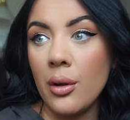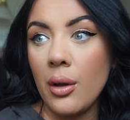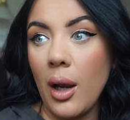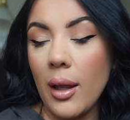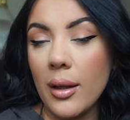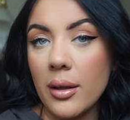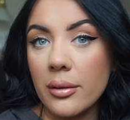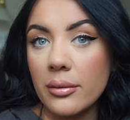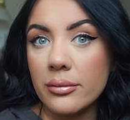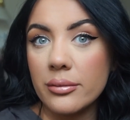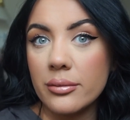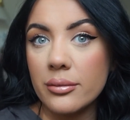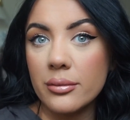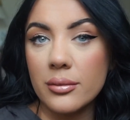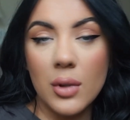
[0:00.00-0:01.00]
Like,
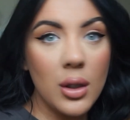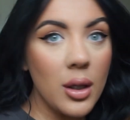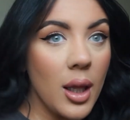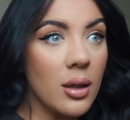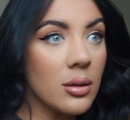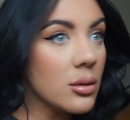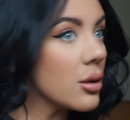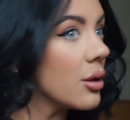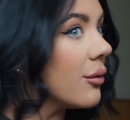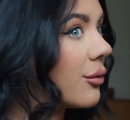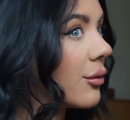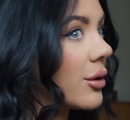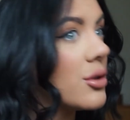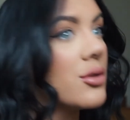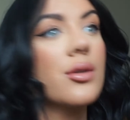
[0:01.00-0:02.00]
look at that
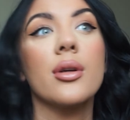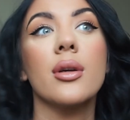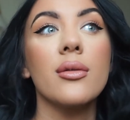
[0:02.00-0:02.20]
coverage